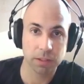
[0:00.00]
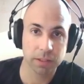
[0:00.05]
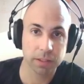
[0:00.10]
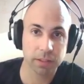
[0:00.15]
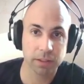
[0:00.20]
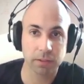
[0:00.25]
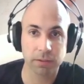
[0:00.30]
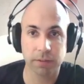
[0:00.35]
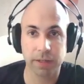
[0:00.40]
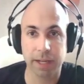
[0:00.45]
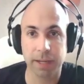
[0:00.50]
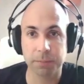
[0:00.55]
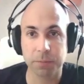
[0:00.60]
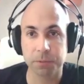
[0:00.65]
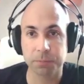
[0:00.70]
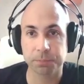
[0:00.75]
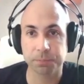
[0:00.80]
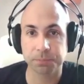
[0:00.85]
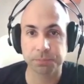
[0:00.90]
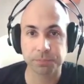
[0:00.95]
kilograms,
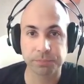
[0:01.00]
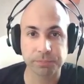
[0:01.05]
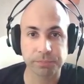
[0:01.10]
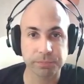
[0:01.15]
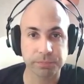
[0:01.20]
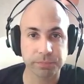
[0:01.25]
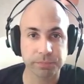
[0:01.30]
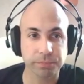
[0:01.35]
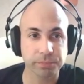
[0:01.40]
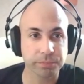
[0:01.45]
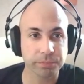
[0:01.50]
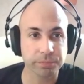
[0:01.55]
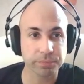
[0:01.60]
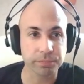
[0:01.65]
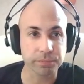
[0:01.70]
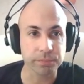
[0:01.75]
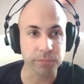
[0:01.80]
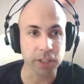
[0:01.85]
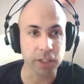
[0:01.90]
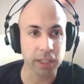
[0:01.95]

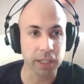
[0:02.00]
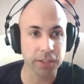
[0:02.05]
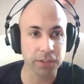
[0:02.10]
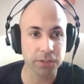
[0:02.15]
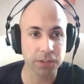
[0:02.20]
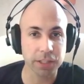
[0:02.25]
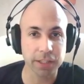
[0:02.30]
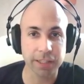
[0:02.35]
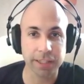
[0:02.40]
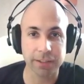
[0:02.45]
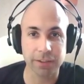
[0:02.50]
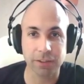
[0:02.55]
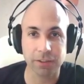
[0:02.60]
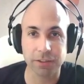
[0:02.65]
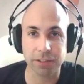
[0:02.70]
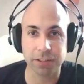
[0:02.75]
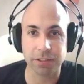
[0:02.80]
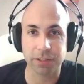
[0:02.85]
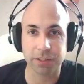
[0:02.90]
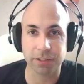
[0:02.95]
and you see that it
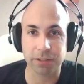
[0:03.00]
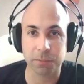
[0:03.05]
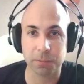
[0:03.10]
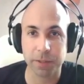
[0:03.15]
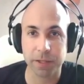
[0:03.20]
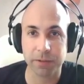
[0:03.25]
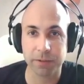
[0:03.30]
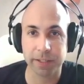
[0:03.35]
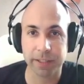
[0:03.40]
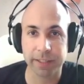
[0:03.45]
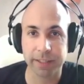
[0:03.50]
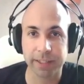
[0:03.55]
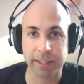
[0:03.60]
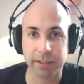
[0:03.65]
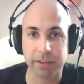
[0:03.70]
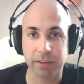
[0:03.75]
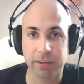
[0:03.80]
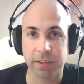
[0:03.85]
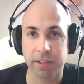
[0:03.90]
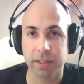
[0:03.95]
already starts appearing
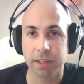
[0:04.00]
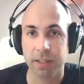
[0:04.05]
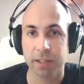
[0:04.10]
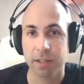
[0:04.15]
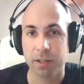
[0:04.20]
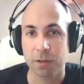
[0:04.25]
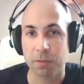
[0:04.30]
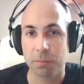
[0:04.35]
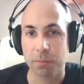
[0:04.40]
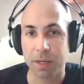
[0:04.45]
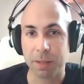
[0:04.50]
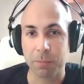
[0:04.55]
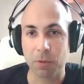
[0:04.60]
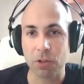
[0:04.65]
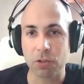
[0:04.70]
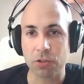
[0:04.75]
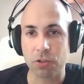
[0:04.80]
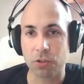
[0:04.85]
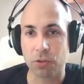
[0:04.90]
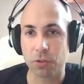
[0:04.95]
there. But I'm
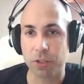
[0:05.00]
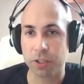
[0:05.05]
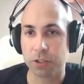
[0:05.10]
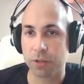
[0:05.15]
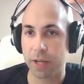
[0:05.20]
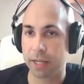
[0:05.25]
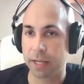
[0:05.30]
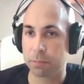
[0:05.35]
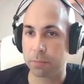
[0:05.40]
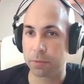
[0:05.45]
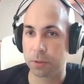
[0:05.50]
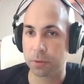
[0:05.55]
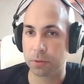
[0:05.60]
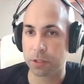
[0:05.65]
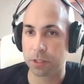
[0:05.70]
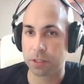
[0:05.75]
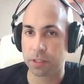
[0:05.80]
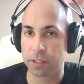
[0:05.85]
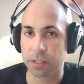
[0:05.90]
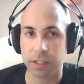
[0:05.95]
also going to add a
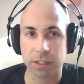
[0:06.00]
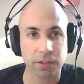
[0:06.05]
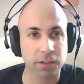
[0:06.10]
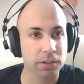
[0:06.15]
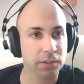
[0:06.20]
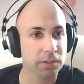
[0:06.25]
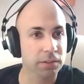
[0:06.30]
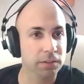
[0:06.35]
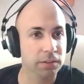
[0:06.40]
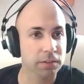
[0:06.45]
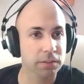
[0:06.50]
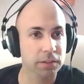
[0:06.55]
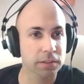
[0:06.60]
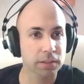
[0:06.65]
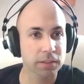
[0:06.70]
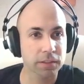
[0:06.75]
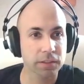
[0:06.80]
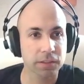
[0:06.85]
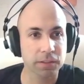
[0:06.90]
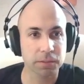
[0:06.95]
process here.
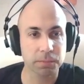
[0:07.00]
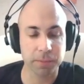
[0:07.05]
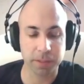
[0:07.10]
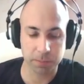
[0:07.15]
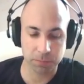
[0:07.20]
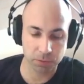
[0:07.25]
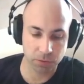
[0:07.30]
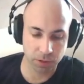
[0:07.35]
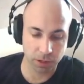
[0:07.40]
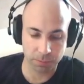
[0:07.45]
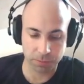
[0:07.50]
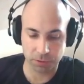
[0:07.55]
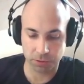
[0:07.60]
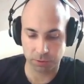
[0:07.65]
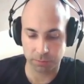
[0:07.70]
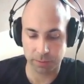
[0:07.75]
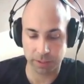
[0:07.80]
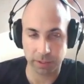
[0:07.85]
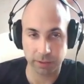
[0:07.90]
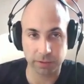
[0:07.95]
This is a bit more
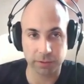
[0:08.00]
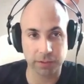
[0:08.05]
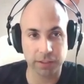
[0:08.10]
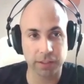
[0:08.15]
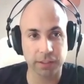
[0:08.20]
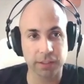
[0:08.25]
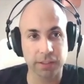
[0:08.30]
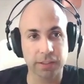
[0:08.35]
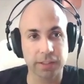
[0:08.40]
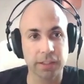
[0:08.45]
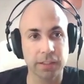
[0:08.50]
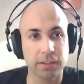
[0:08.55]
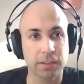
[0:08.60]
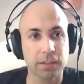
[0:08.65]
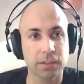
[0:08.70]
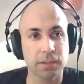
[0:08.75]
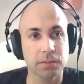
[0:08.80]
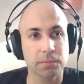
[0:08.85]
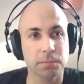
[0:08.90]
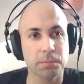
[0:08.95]
optional, but I'm going to say
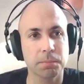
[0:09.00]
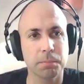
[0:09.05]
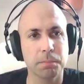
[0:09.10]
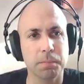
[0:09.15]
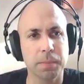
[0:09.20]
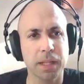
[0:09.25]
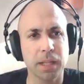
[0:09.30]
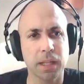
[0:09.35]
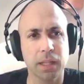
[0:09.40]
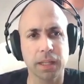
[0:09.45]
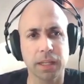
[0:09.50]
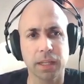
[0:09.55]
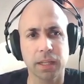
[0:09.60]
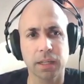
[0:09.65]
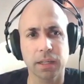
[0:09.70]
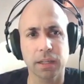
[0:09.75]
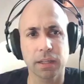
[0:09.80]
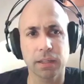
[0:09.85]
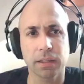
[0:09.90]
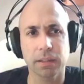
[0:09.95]
steel
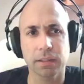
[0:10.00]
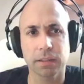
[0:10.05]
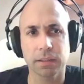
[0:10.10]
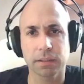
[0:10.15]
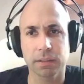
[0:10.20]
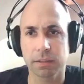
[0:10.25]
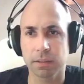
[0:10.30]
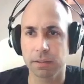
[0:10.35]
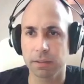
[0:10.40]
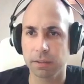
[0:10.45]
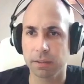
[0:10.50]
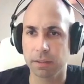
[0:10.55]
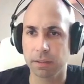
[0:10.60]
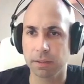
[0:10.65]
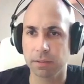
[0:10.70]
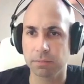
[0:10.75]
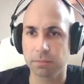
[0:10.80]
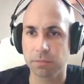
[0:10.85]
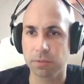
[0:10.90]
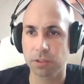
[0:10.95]
milling.
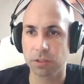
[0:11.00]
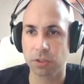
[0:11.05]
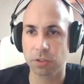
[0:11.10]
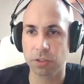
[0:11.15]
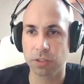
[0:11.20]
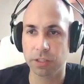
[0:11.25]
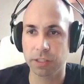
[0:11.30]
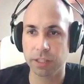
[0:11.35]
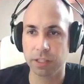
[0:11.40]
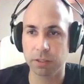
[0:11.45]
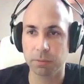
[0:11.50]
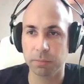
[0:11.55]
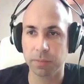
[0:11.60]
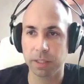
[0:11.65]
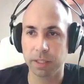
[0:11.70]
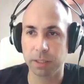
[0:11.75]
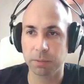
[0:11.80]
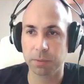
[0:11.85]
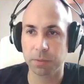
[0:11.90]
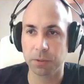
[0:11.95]
So steel
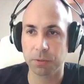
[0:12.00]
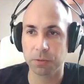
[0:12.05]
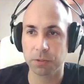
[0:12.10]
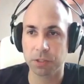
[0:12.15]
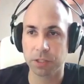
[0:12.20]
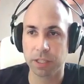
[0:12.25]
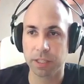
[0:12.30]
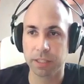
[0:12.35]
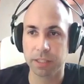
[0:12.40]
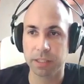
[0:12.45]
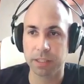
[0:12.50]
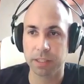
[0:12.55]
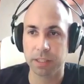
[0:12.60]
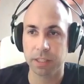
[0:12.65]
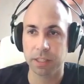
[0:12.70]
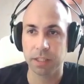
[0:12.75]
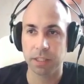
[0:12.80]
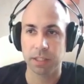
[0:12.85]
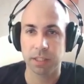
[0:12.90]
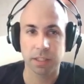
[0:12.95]
milling process,
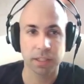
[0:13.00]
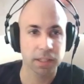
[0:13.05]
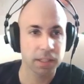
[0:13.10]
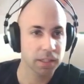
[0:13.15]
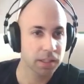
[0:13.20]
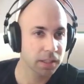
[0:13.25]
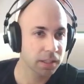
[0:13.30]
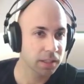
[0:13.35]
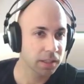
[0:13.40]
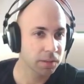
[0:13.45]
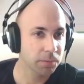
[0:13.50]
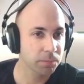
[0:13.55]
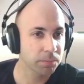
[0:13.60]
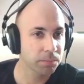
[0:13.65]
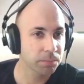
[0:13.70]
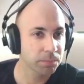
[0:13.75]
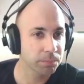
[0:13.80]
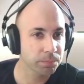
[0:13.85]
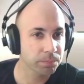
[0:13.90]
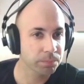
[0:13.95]
and